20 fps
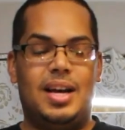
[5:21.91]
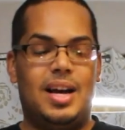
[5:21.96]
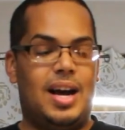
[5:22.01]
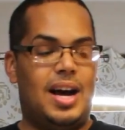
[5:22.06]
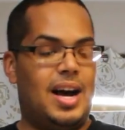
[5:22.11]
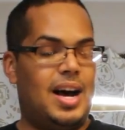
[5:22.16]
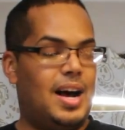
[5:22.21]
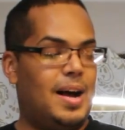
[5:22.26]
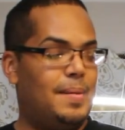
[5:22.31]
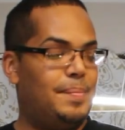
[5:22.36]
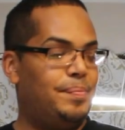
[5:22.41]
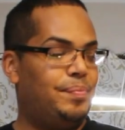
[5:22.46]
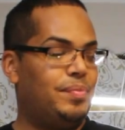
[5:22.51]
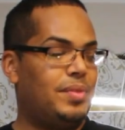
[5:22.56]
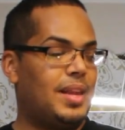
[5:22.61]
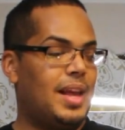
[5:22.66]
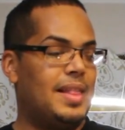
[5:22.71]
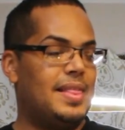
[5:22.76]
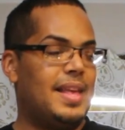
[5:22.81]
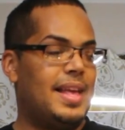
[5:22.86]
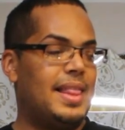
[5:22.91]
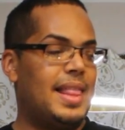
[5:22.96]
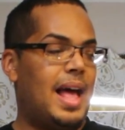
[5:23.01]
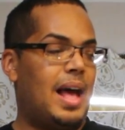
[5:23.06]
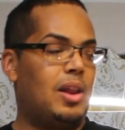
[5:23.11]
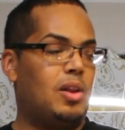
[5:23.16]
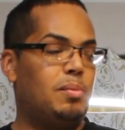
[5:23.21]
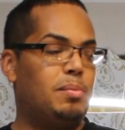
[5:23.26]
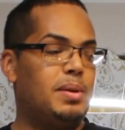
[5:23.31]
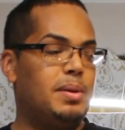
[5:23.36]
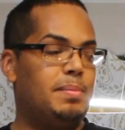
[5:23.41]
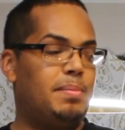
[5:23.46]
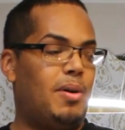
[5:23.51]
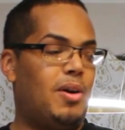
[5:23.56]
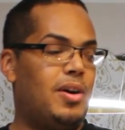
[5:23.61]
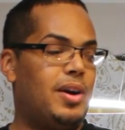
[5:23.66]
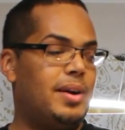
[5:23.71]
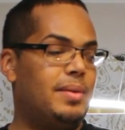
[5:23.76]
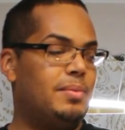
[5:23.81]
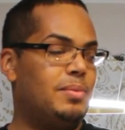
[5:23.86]
and then that'll be
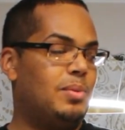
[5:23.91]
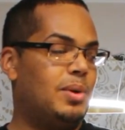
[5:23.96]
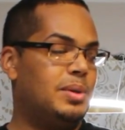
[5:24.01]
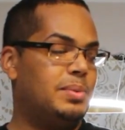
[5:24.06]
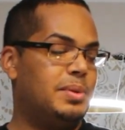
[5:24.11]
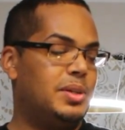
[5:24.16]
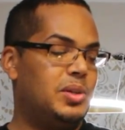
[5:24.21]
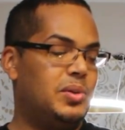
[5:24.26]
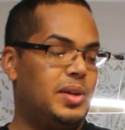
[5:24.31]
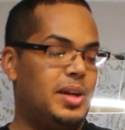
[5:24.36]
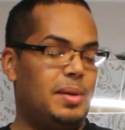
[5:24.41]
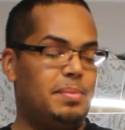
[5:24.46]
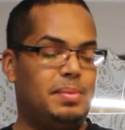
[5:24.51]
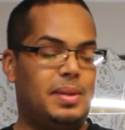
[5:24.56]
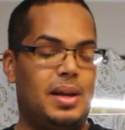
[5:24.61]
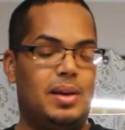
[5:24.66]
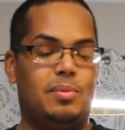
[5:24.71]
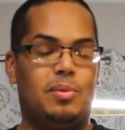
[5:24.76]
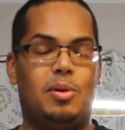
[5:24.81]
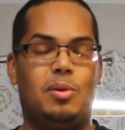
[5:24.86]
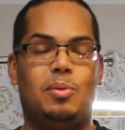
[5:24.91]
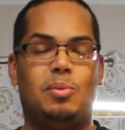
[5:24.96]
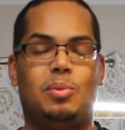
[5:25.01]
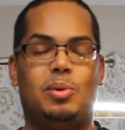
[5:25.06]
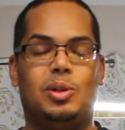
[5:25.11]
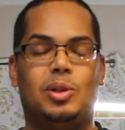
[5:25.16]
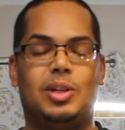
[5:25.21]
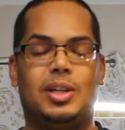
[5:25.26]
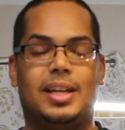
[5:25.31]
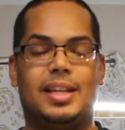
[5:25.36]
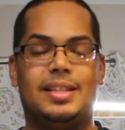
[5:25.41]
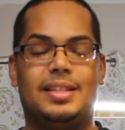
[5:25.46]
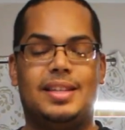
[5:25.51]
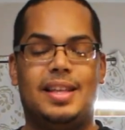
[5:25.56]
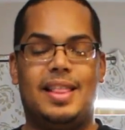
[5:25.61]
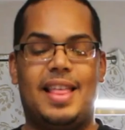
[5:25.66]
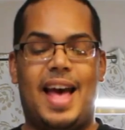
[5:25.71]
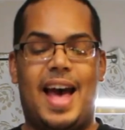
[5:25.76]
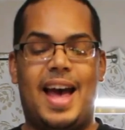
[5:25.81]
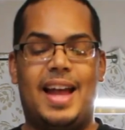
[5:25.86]
part, when we do an update, we'll look into
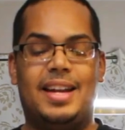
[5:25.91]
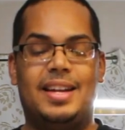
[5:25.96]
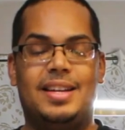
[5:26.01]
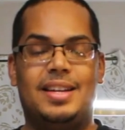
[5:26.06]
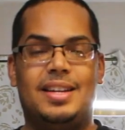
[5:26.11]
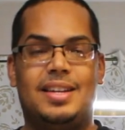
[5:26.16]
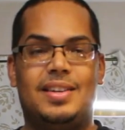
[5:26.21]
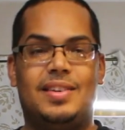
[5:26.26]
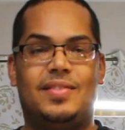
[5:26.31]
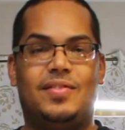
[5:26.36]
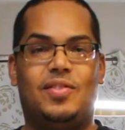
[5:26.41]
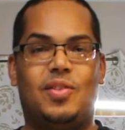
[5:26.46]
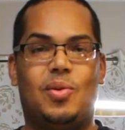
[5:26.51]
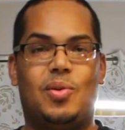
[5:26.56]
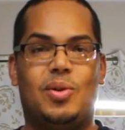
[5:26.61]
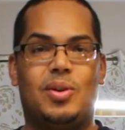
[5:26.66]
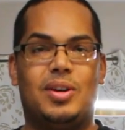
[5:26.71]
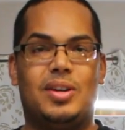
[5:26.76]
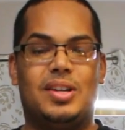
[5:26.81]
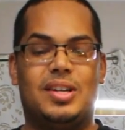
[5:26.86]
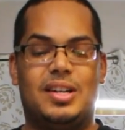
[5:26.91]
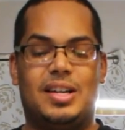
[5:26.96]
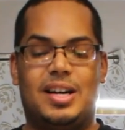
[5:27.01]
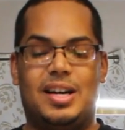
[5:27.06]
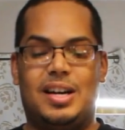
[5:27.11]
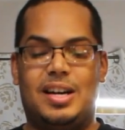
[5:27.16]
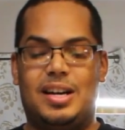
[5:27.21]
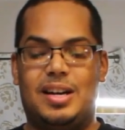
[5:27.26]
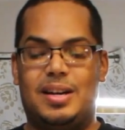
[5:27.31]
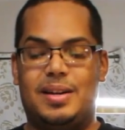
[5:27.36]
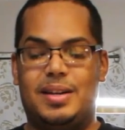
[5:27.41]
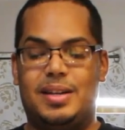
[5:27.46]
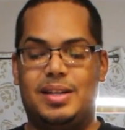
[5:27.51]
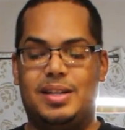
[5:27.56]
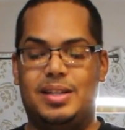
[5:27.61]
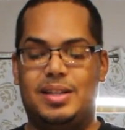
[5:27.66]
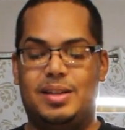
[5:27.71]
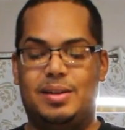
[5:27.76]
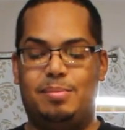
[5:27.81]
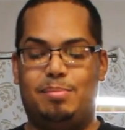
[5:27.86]
that for
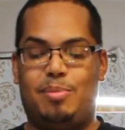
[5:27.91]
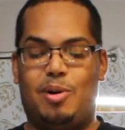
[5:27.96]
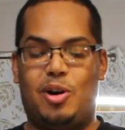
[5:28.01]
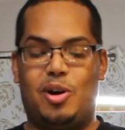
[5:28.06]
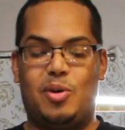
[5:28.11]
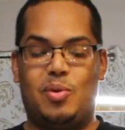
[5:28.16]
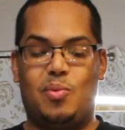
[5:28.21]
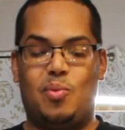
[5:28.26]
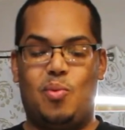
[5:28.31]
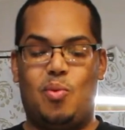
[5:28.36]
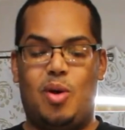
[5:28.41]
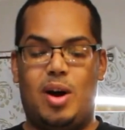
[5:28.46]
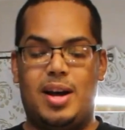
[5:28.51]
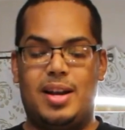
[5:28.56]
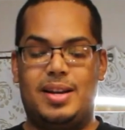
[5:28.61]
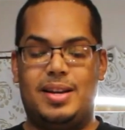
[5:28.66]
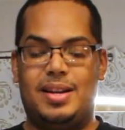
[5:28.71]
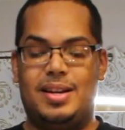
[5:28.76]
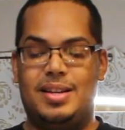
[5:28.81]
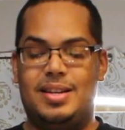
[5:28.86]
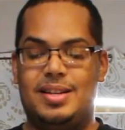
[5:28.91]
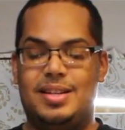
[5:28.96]
part 1